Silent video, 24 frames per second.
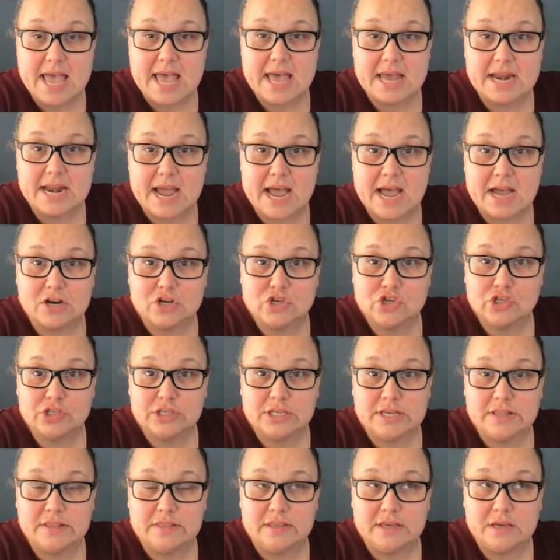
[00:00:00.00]
and
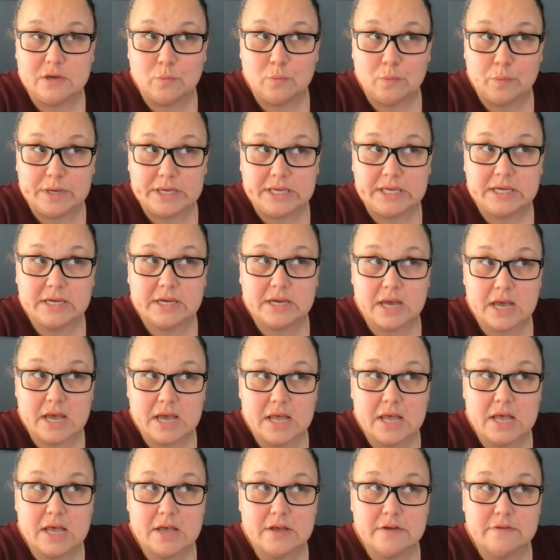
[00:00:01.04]
actually the week
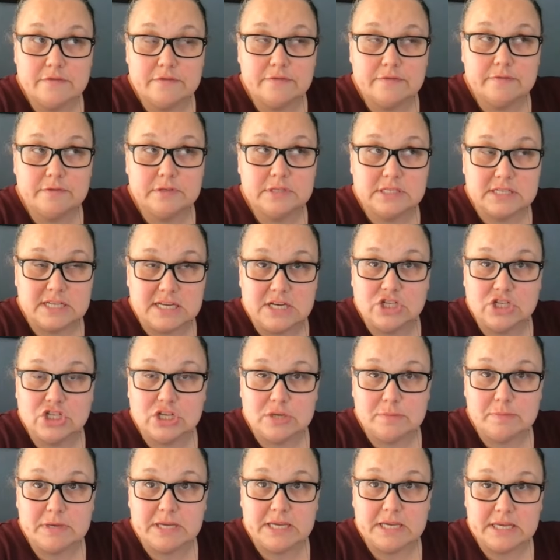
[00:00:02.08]
of
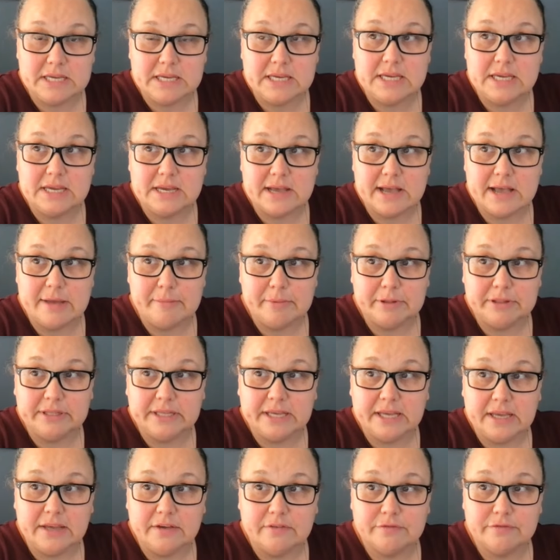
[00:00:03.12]
TGBE, I
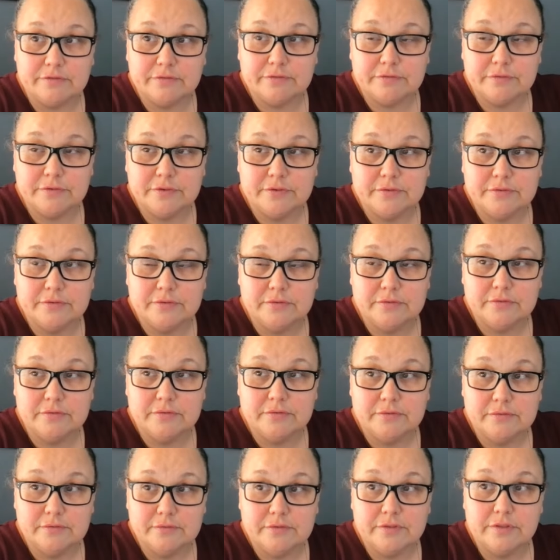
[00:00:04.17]
believe
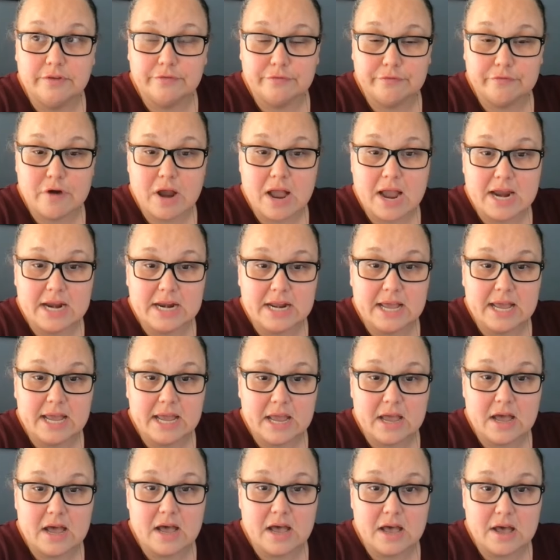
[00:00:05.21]
the
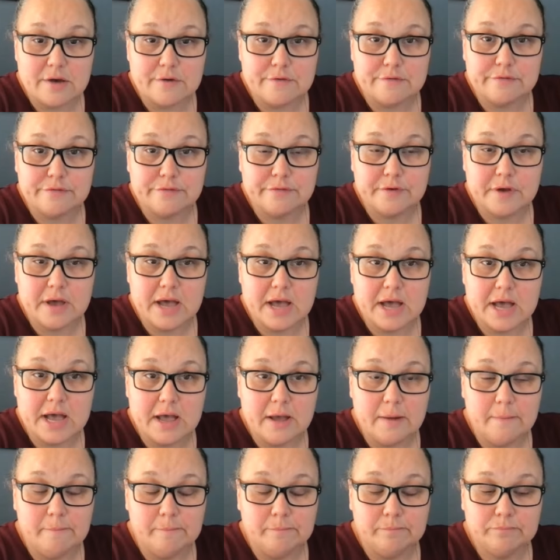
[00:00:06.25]
Friday of,
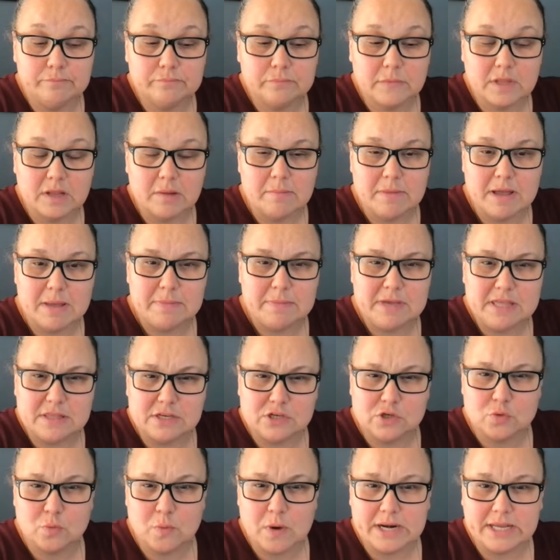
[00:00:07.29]
um, might be
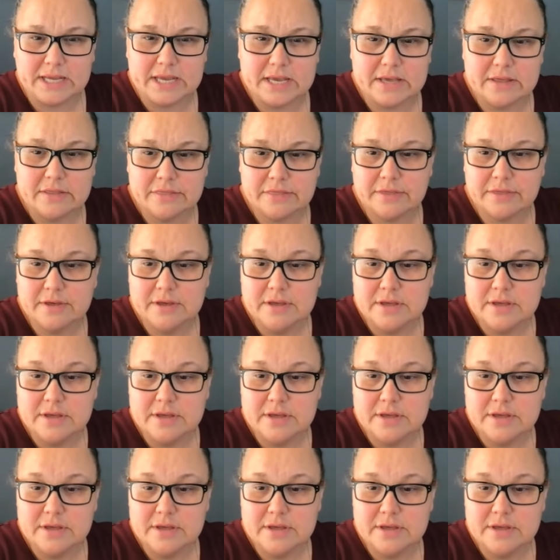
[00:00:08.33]
the 20th.